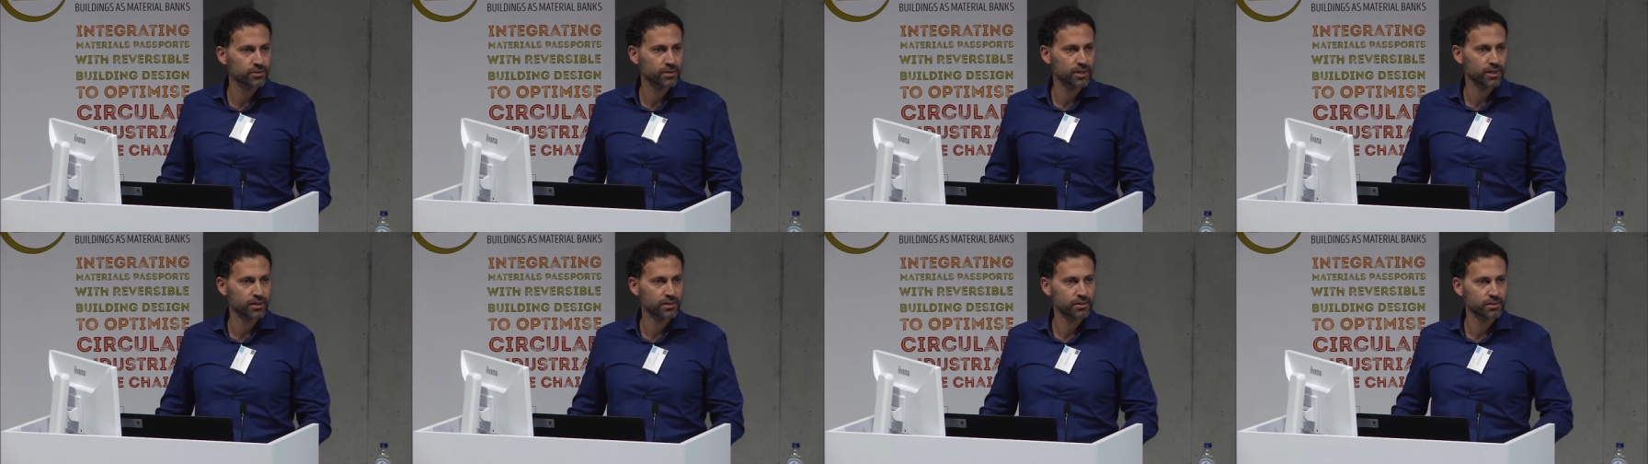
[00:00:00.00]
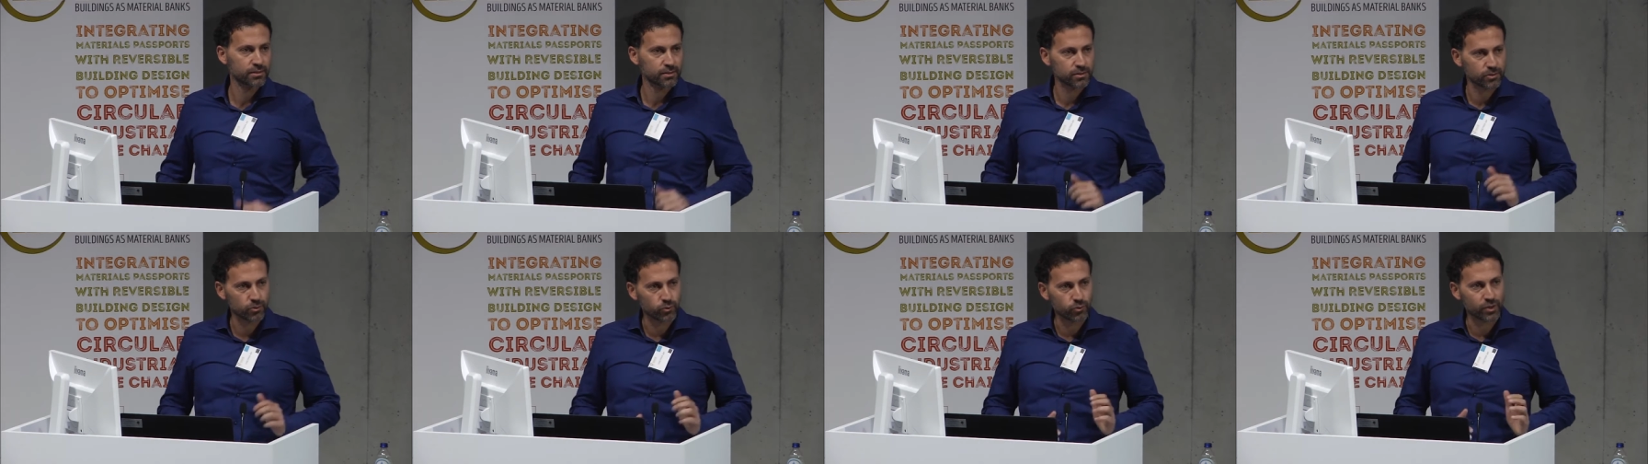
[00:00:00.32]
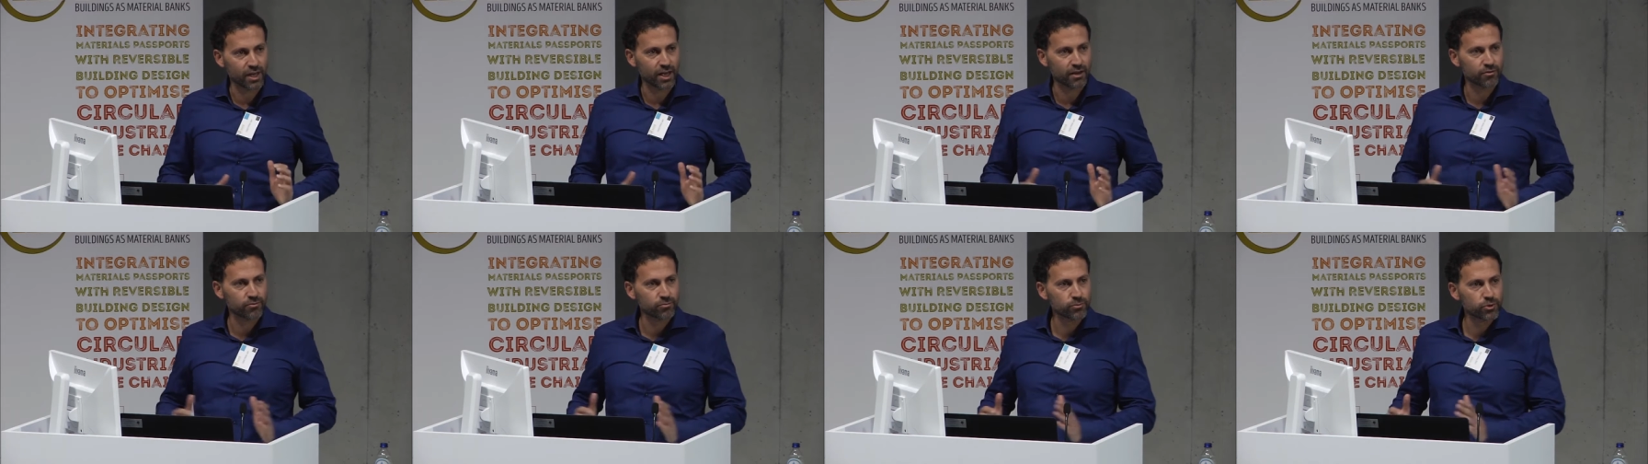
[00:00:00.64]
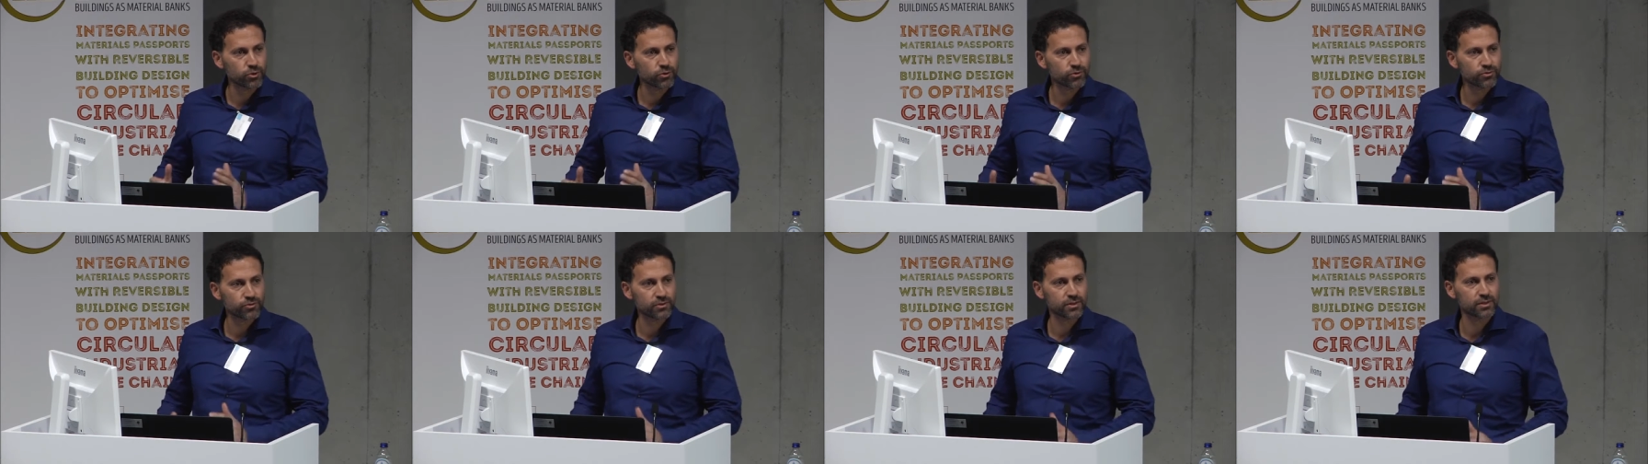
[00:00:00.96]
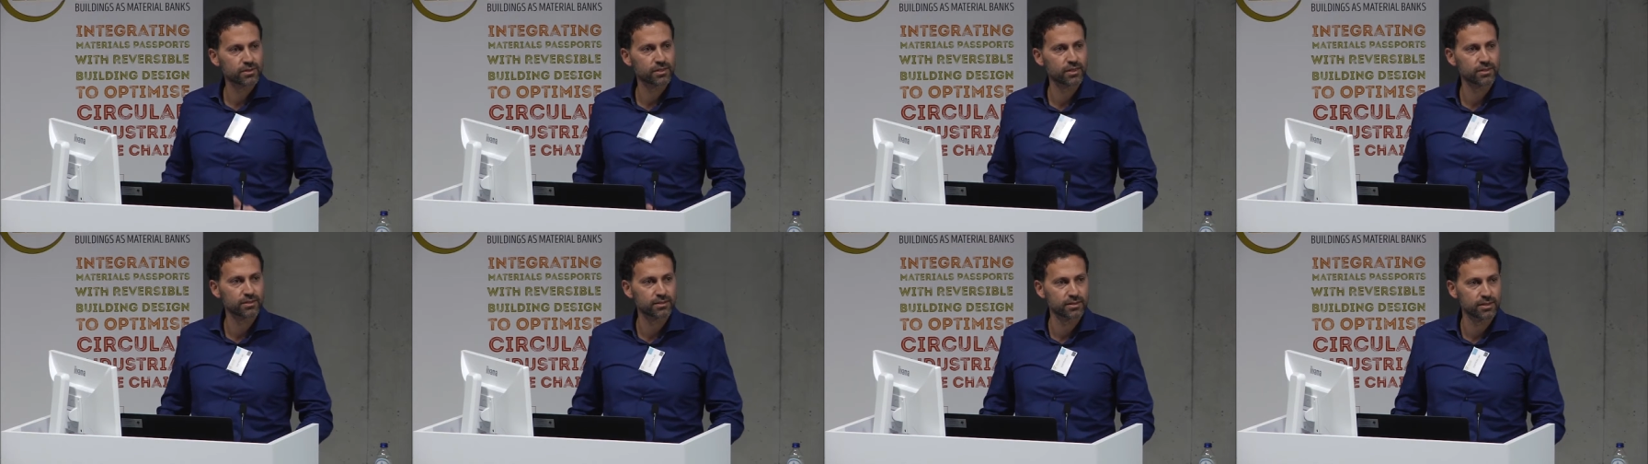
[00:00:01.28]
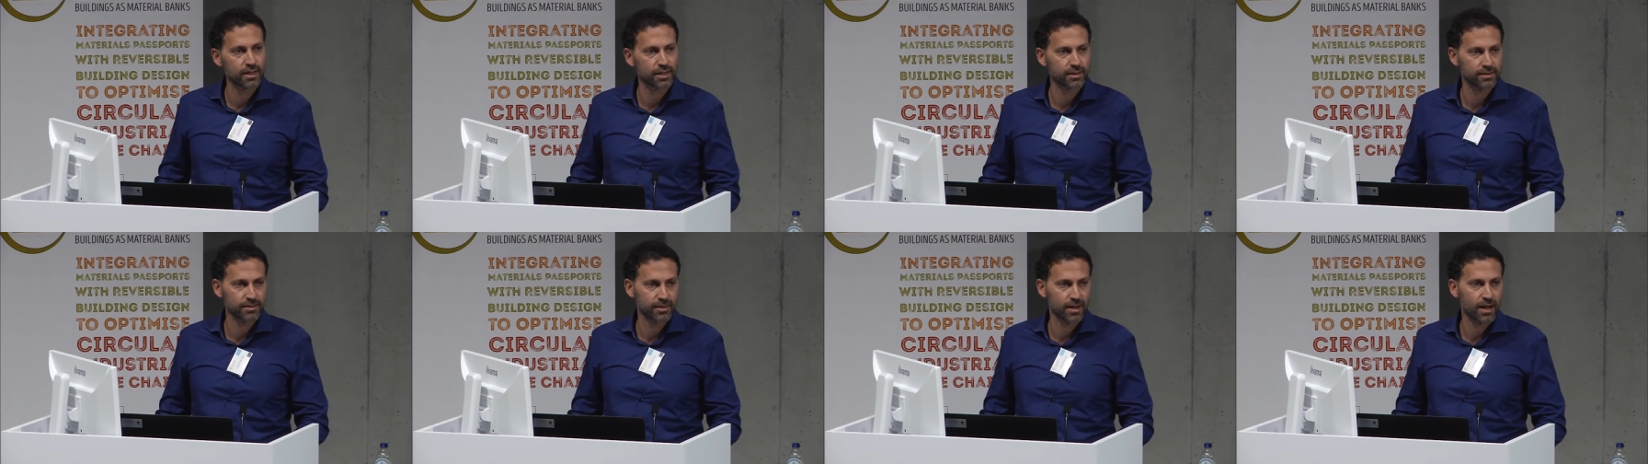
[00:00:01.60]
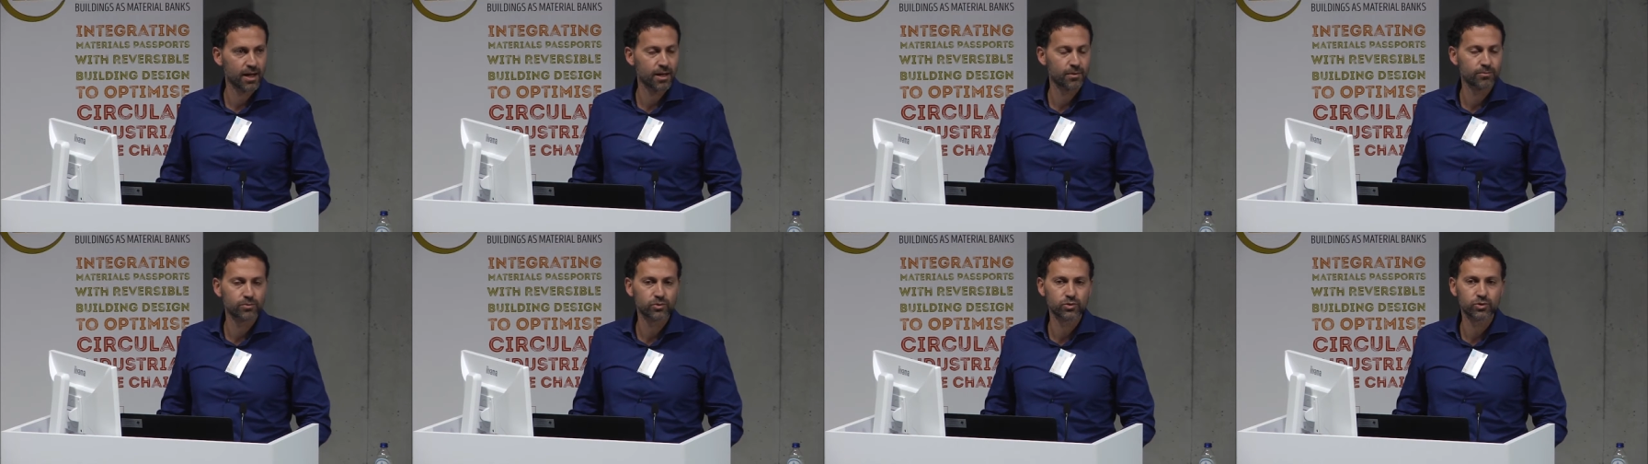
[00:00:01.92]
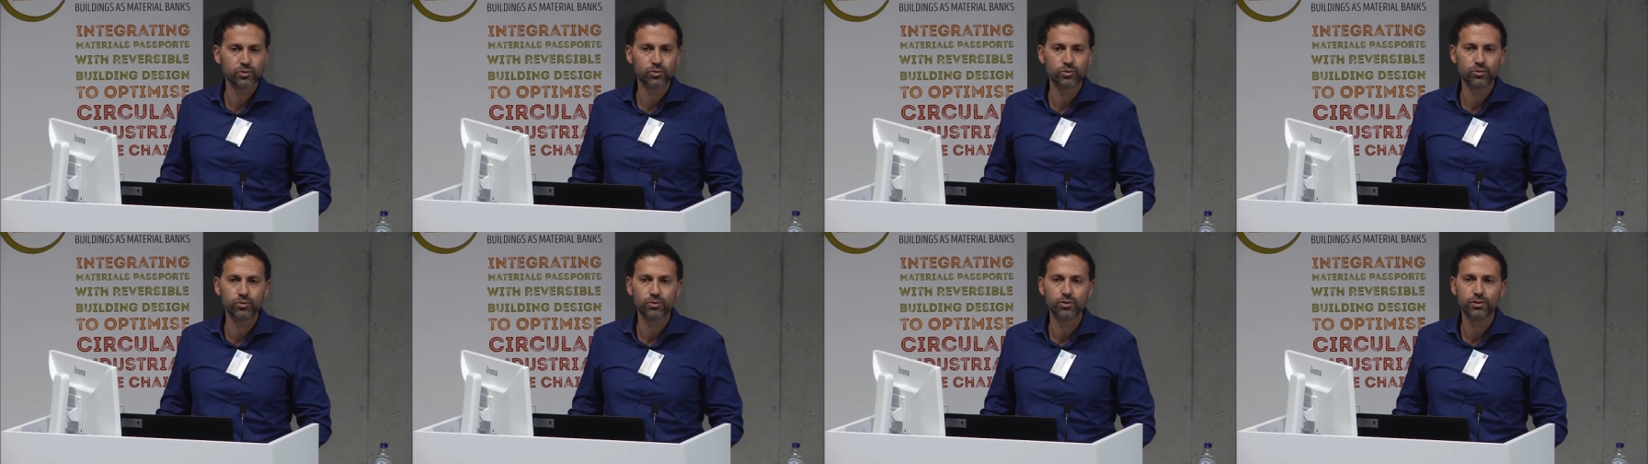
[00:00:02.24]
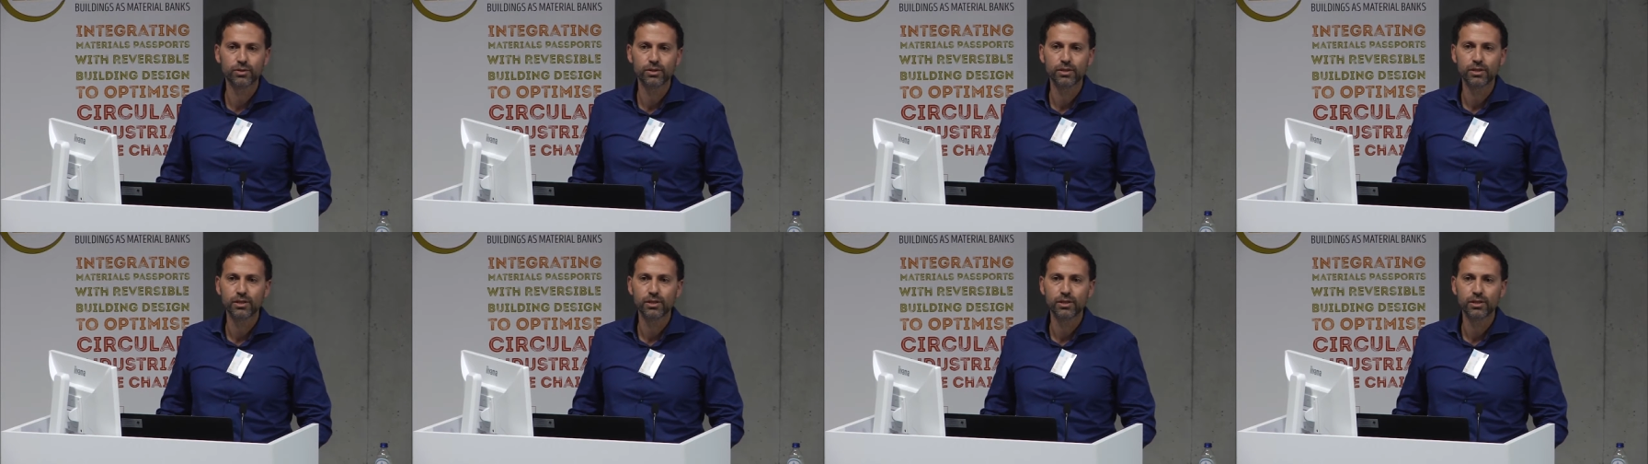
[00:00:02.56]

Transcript: And we have moved since that time to